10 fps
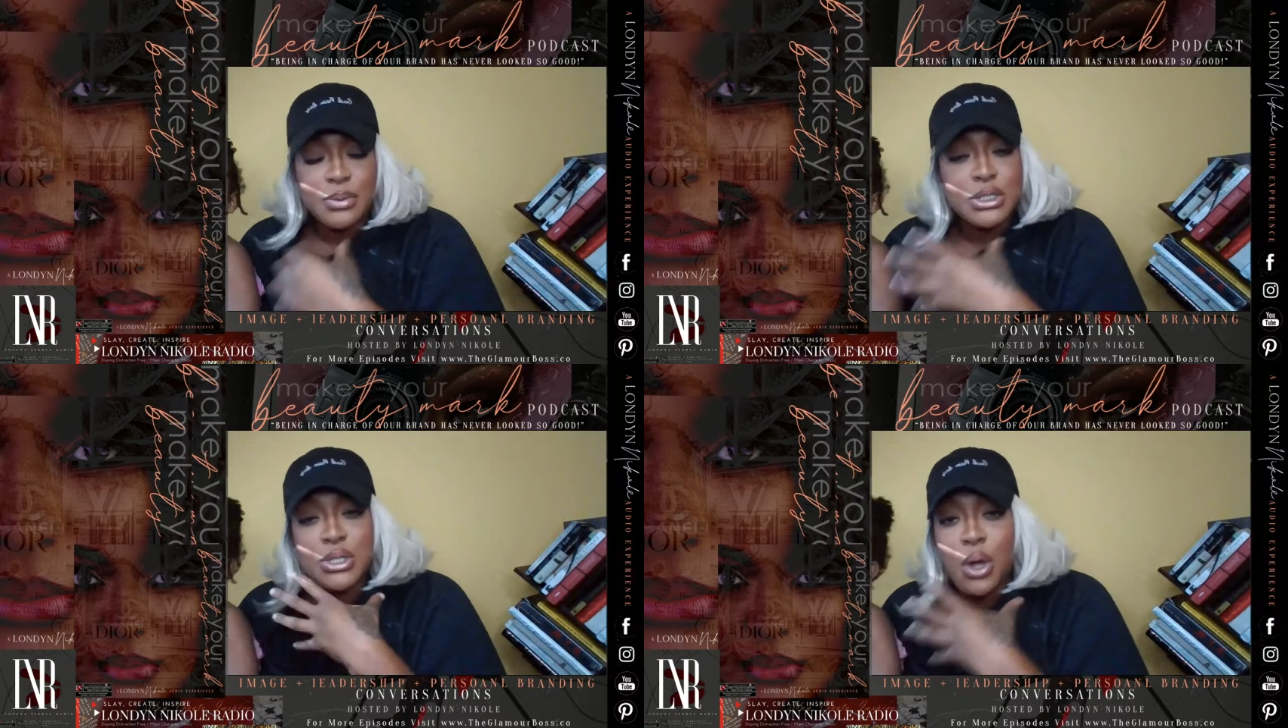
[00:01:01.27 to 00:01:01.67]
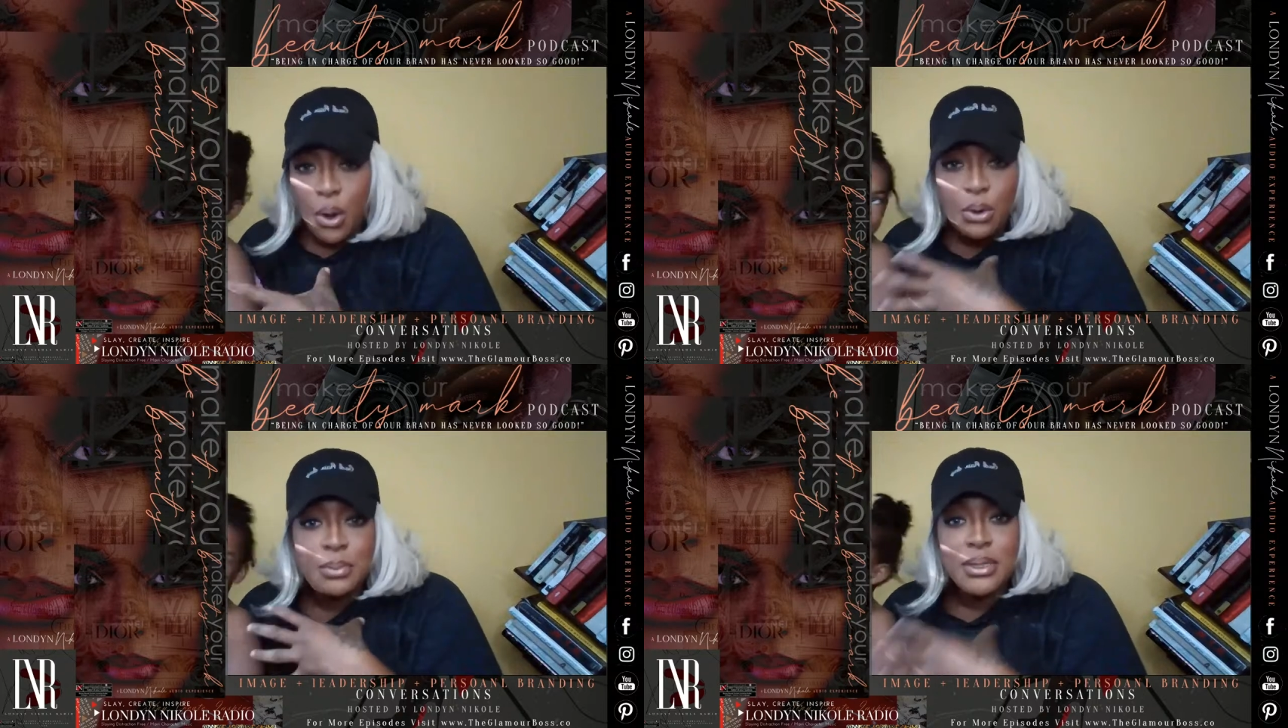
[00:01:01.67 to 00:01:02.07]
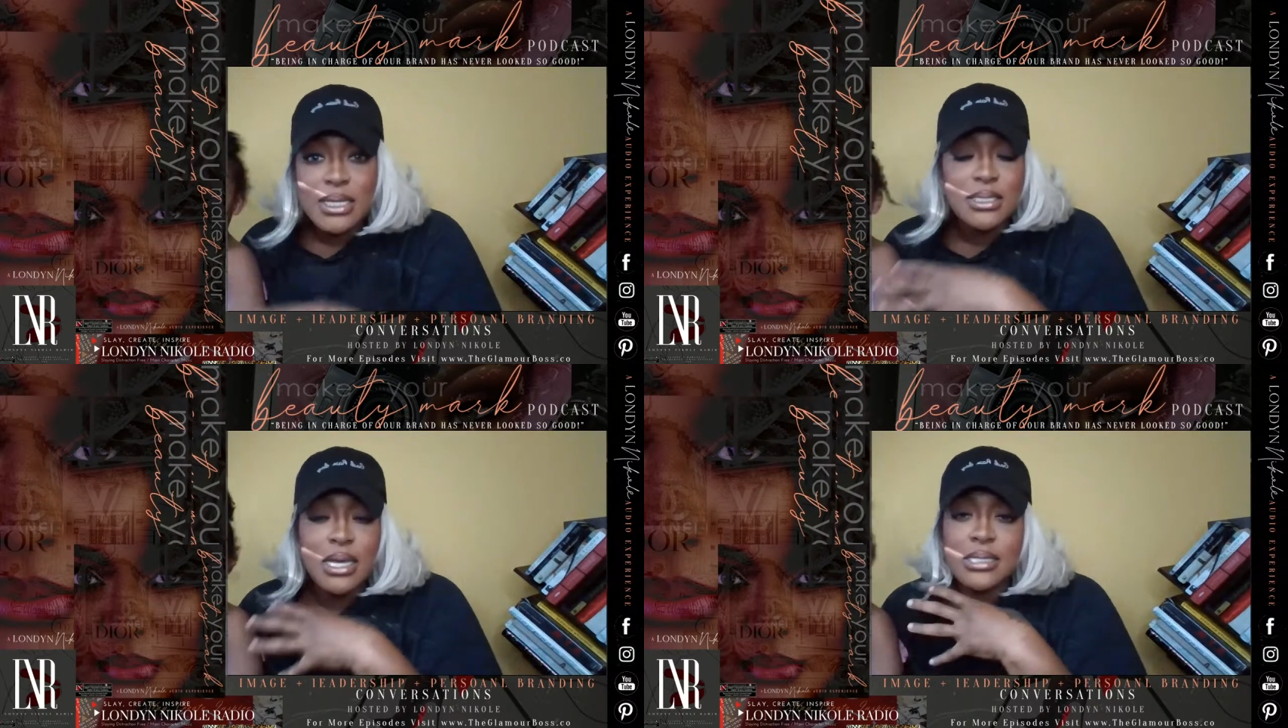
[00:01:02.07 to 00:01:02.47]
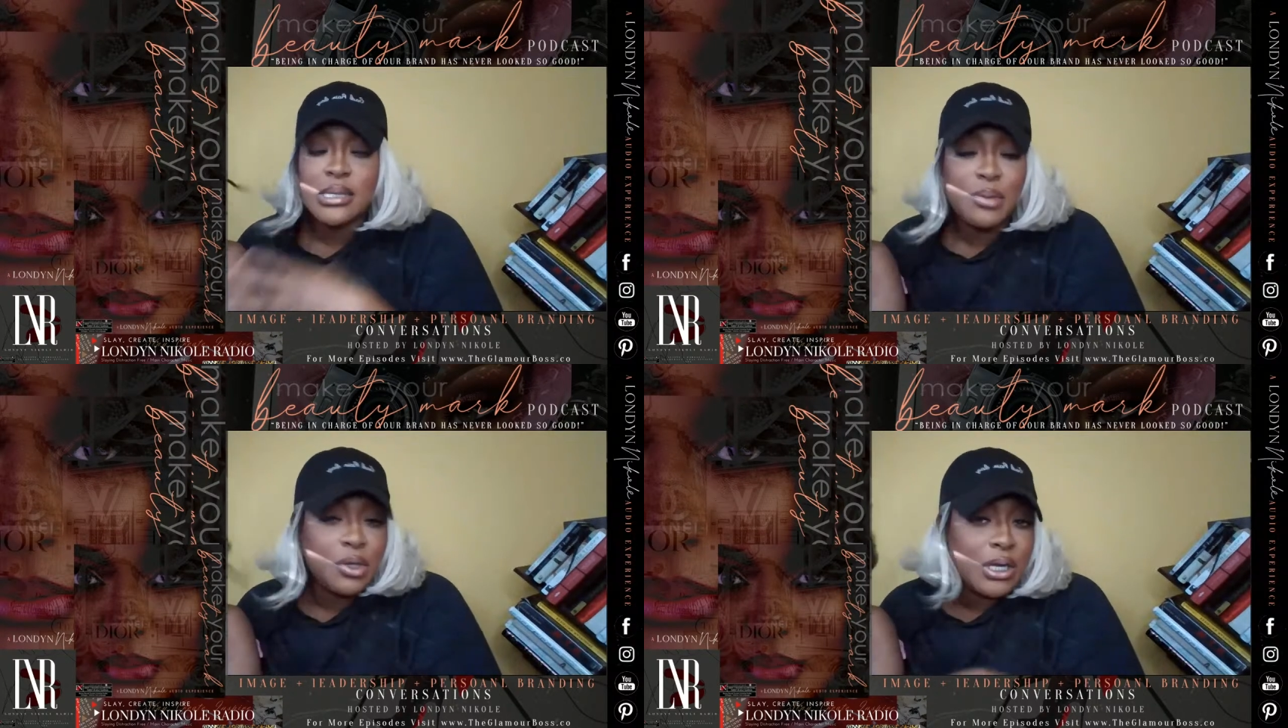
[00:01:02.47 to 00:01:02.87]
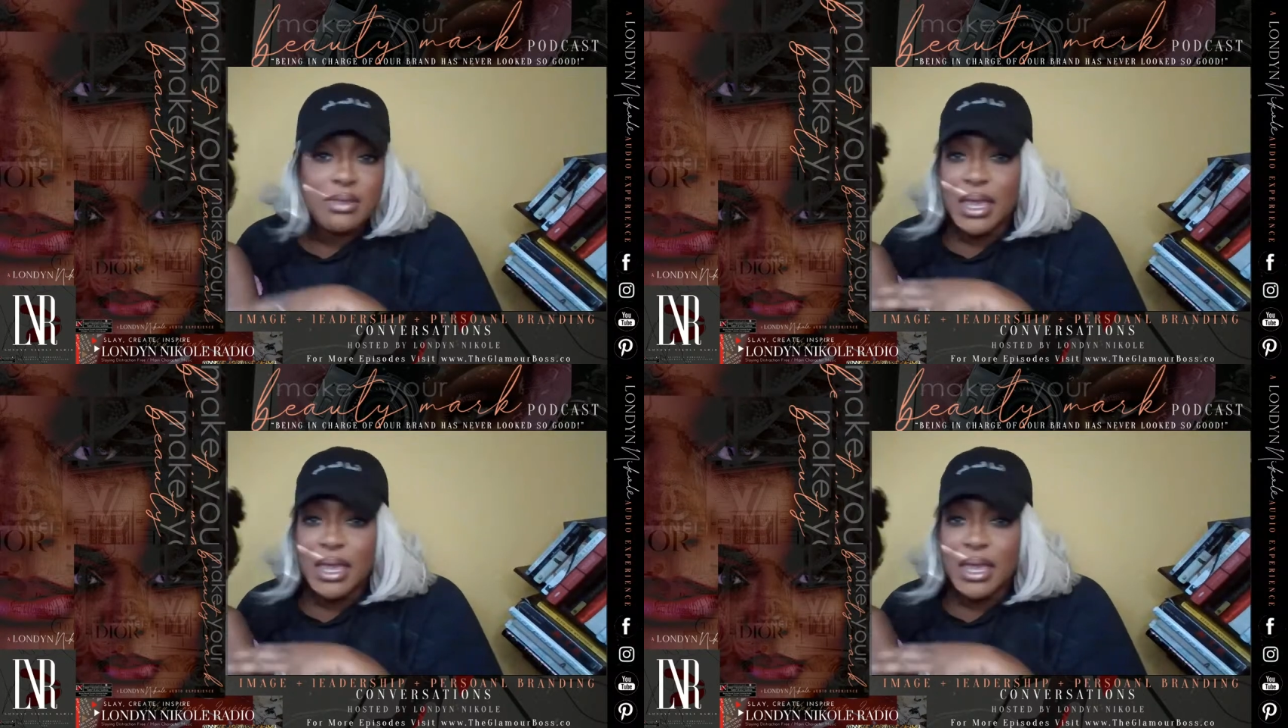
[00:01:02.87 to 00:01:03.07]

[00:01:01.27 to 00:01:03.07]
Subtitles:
which is a whole plus size community.